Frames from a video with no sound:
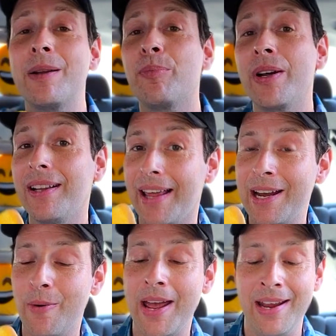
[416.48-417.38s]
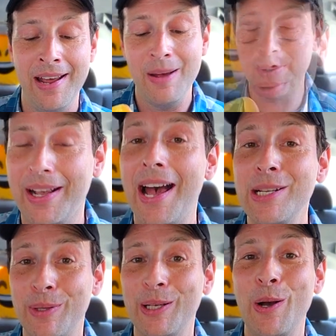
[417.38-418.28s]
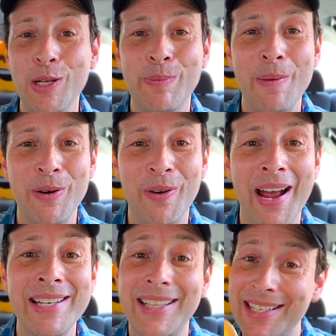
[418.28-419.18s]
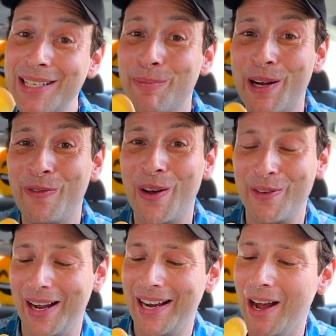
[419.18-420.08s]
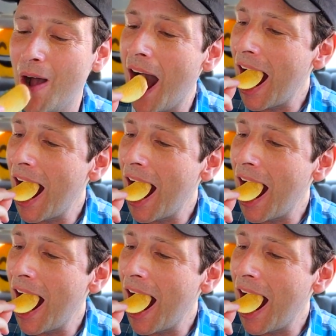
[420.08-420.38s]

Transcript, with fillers: good Pringle anyway, but guys, with the Ghost Pepper Ranch, this is pretty fun right now.